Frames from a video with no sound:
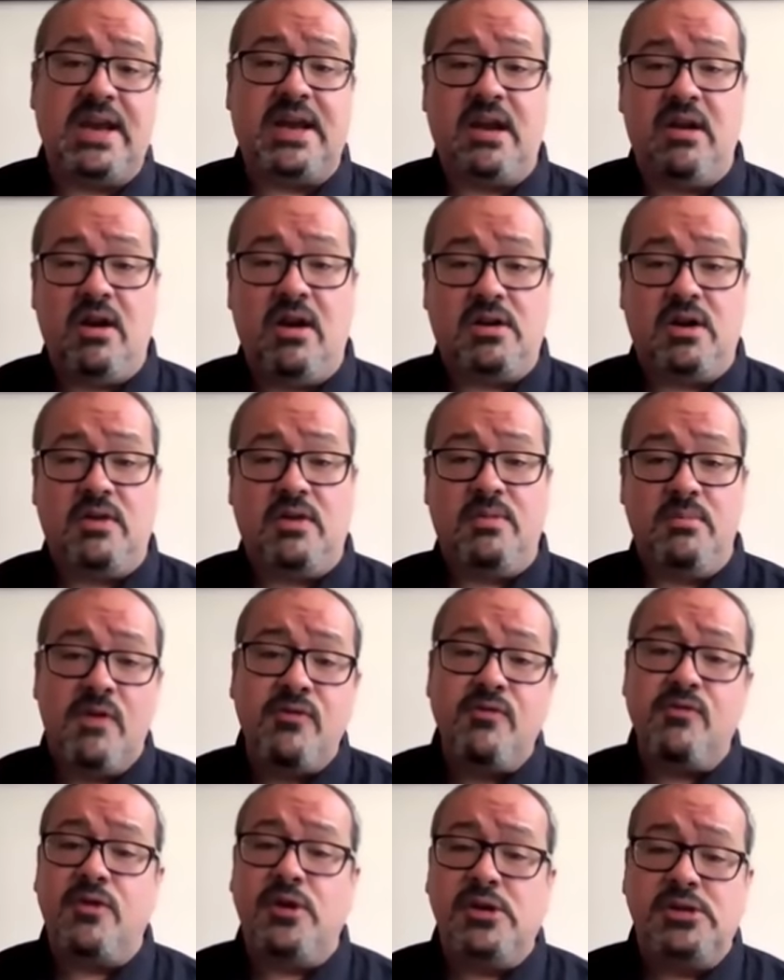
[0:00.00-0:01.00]
that character
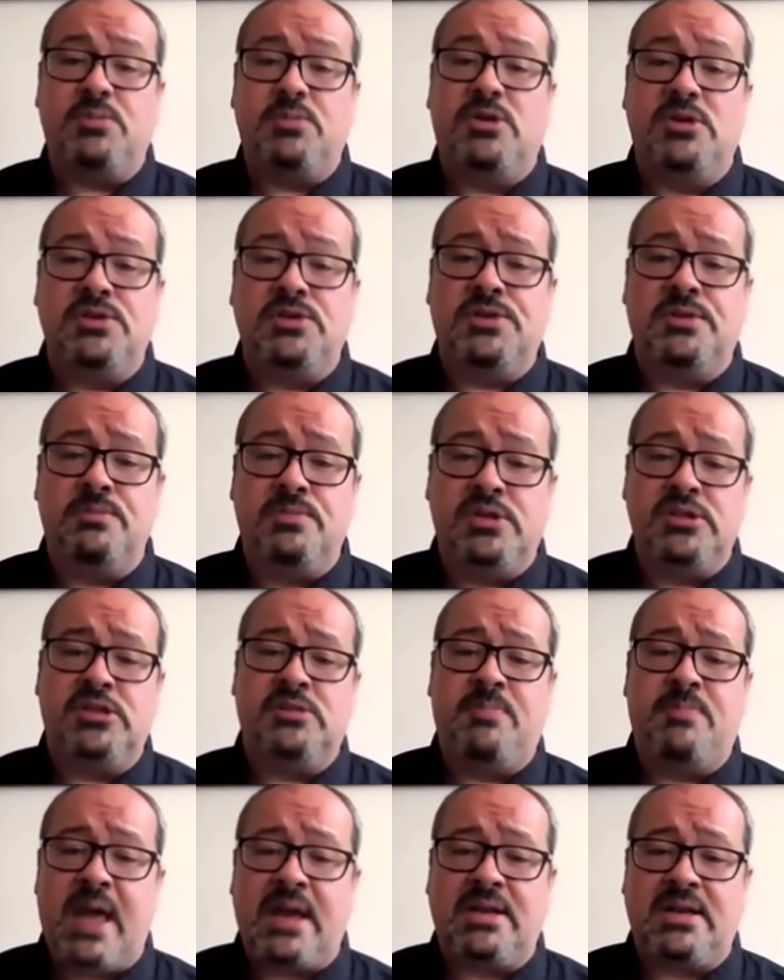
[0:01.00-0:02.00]
from a first-person
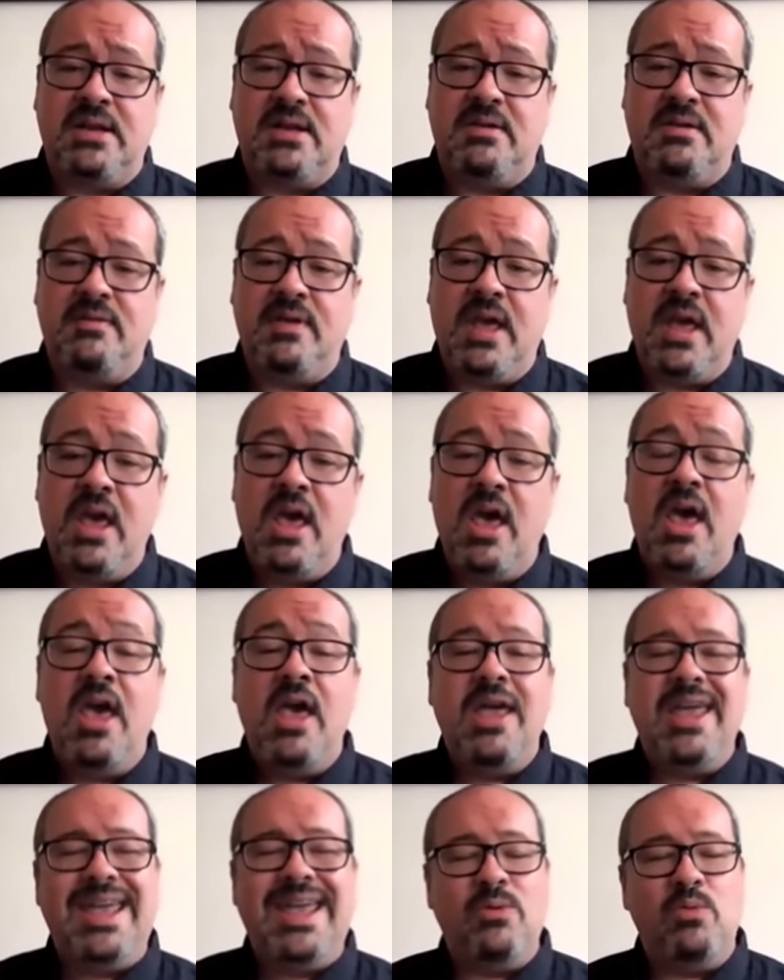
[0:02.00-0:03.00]
perspective,
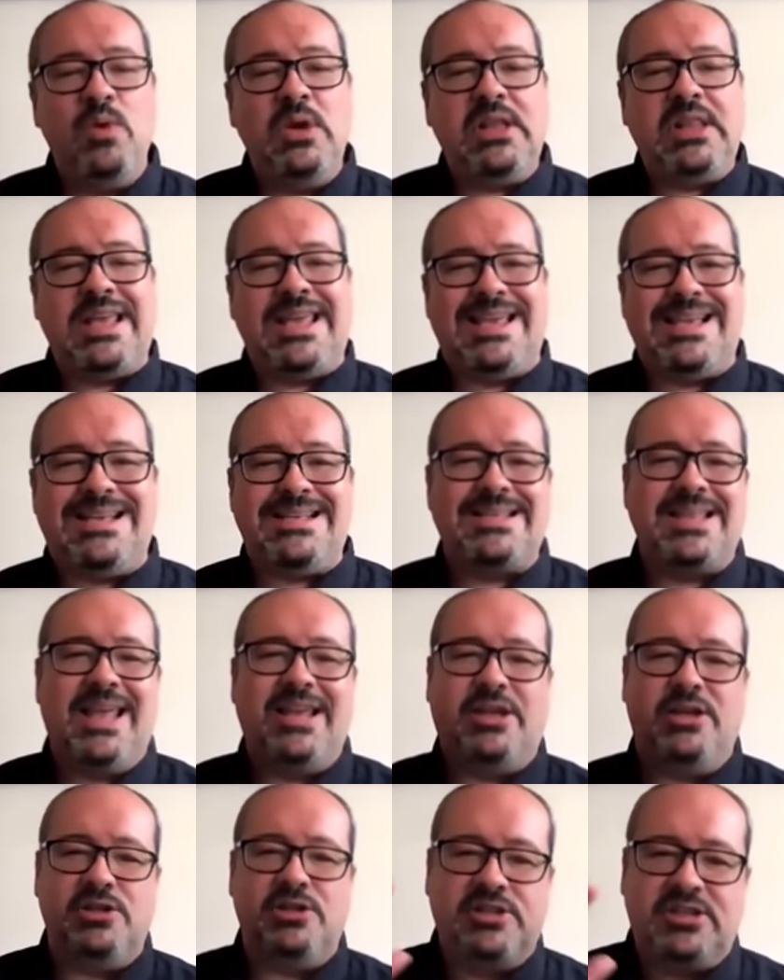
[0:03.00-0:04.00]
it really is
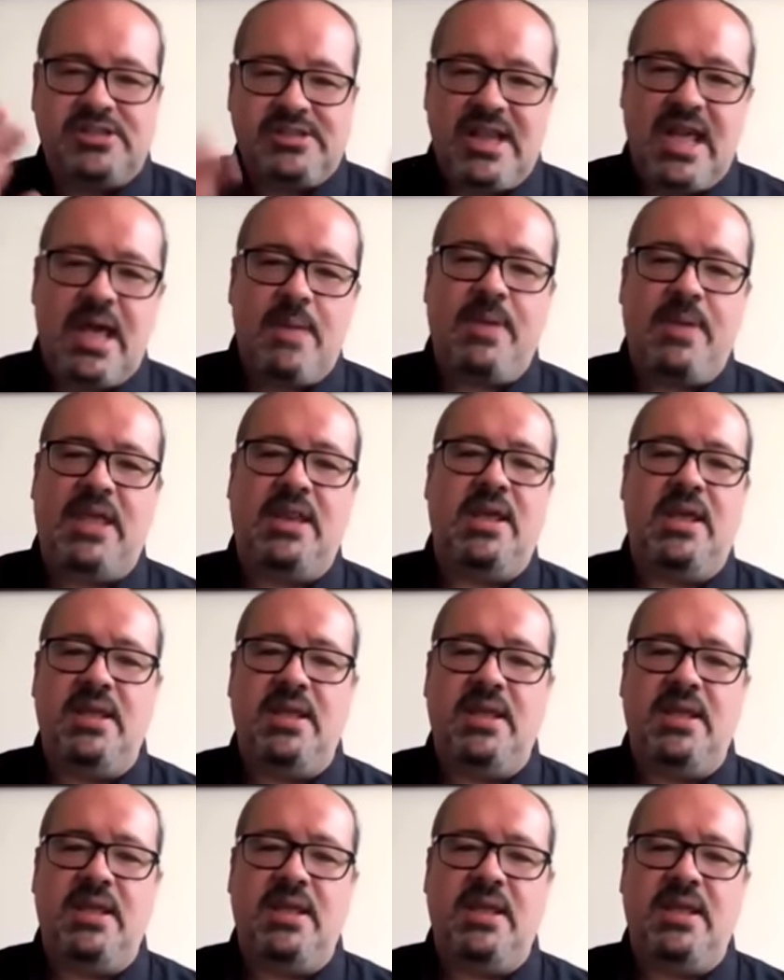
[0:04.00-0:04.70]
like you're stepping